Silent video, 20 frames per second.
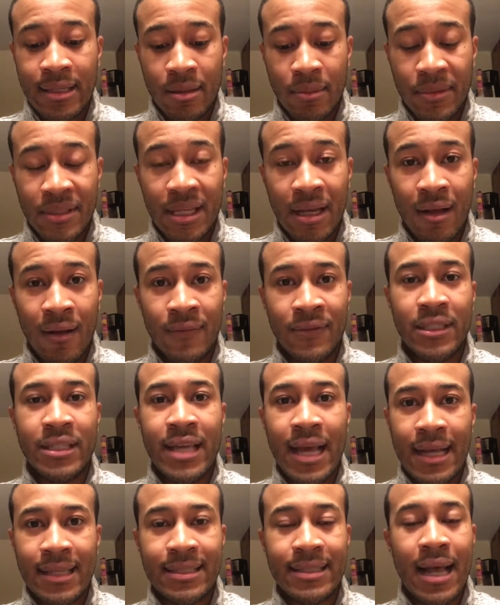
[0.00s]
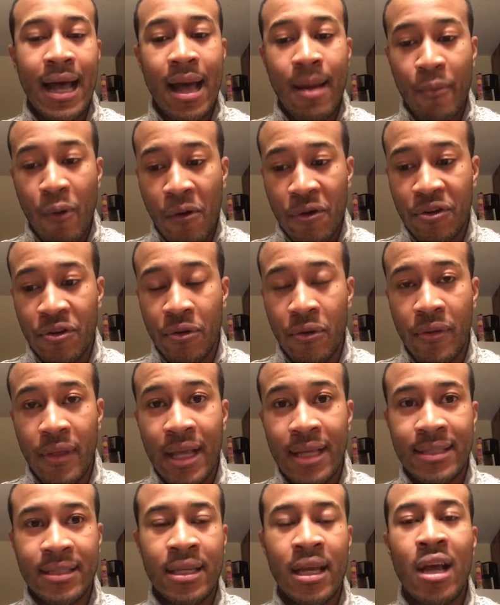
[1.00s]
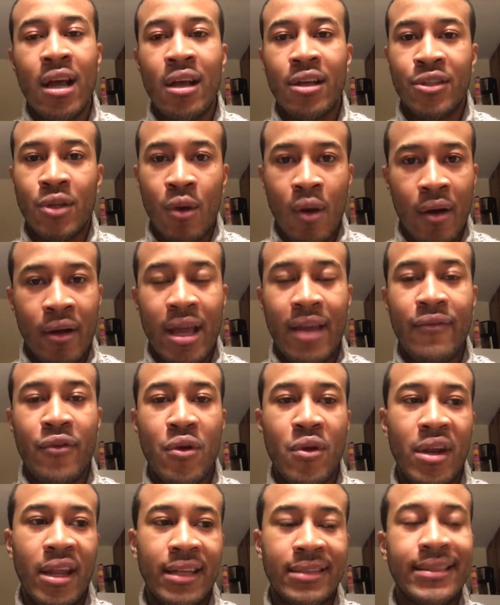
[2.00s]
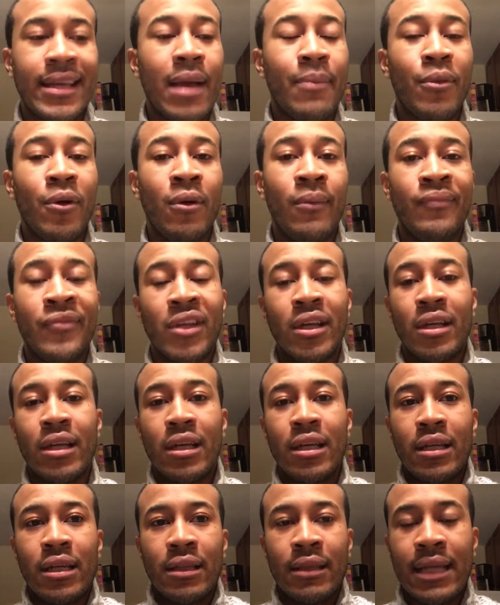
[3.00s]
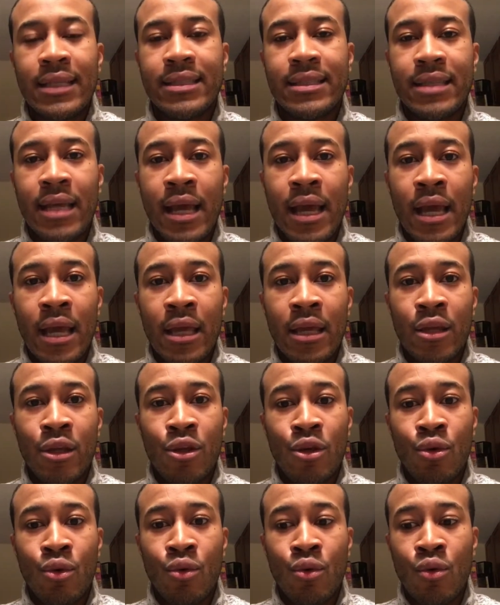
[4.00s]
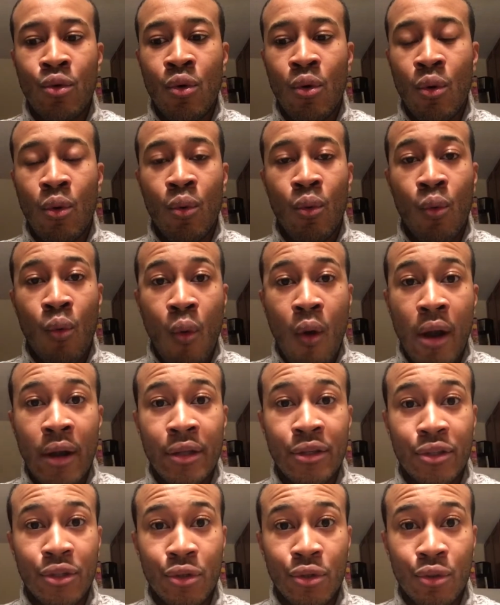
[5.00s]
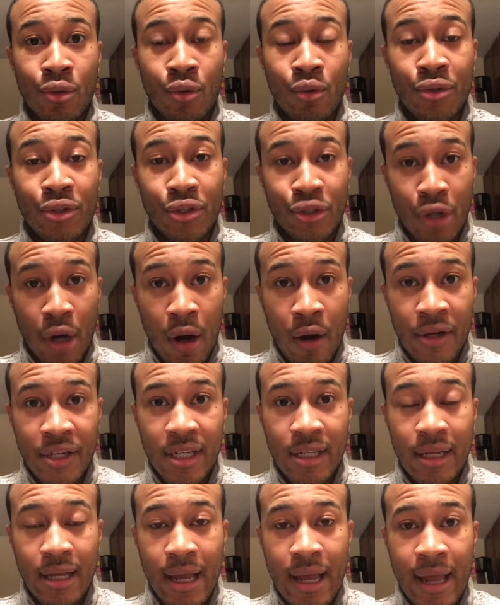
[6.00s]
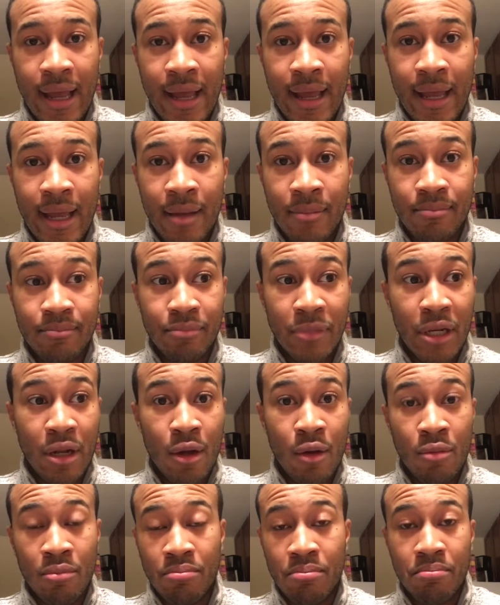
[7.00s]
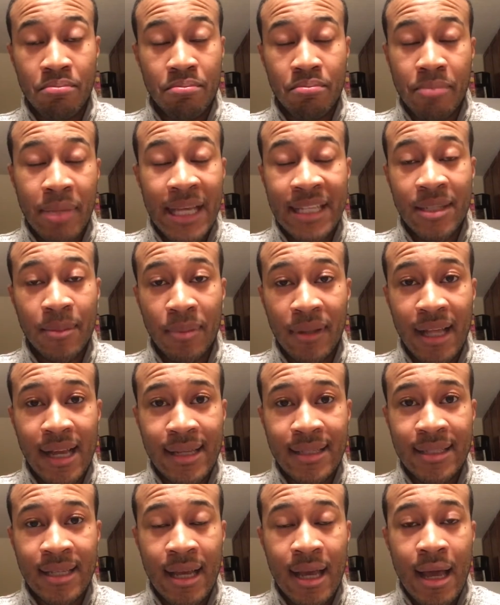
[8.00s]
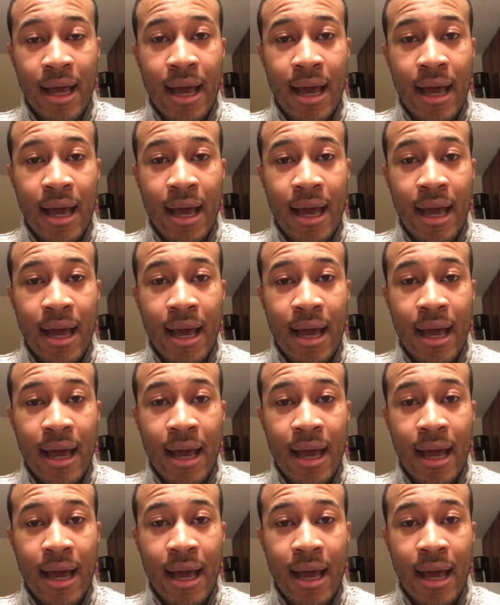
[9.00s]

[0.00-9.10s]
to themselves, yes, I'm going to do this. So I'll give you an example. Let's say you wanted to start a, you know, pizza place,